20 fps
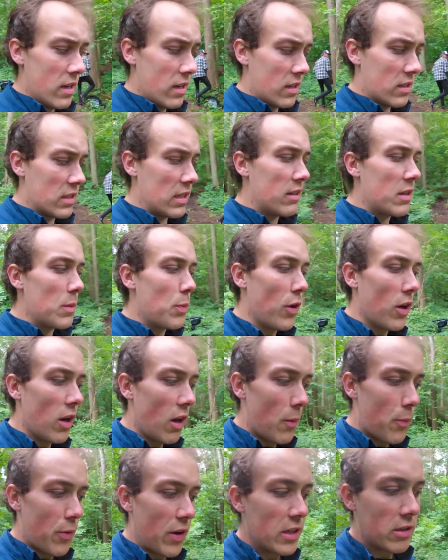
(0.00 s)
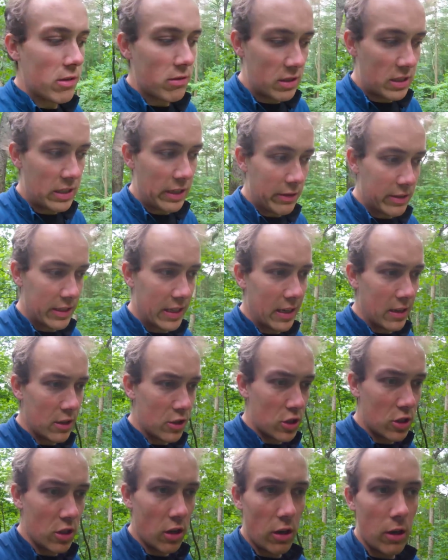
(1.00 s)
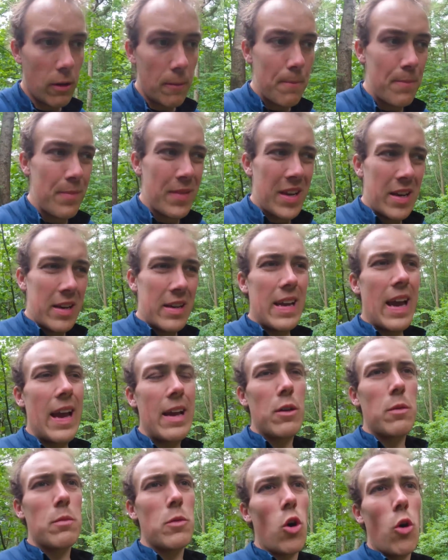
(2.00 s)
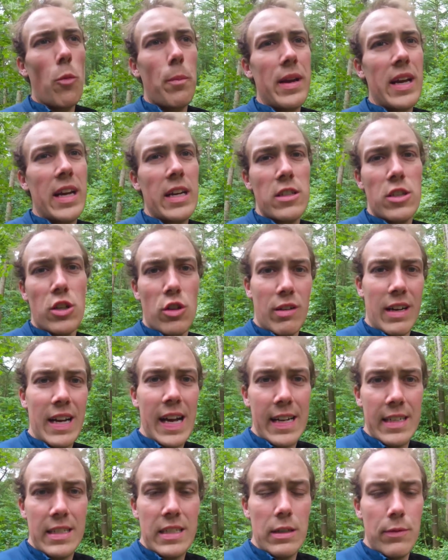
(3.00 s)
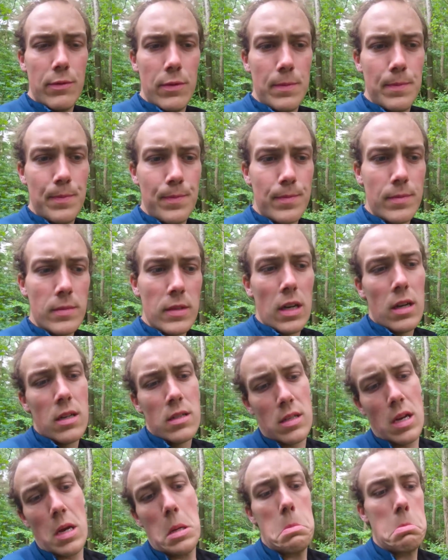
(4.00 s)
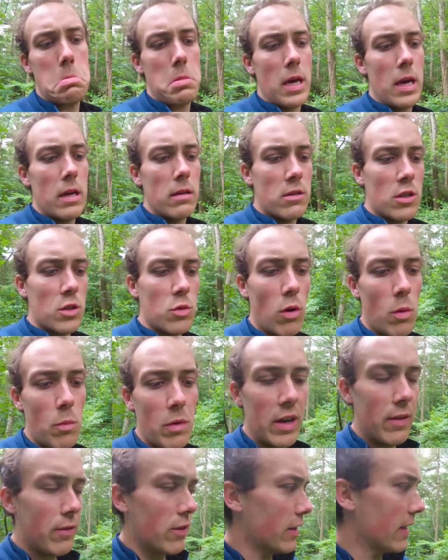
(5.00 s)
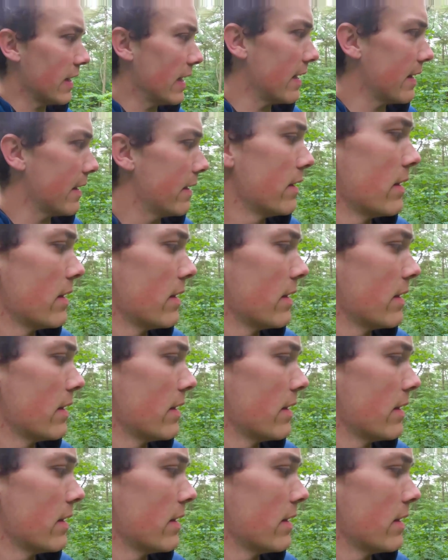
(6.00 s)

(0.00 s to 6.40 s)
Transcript: Because if you put a lot of pressure on yourself to get the shot, you end up not being as creative. So yeah, just one way of looking at it.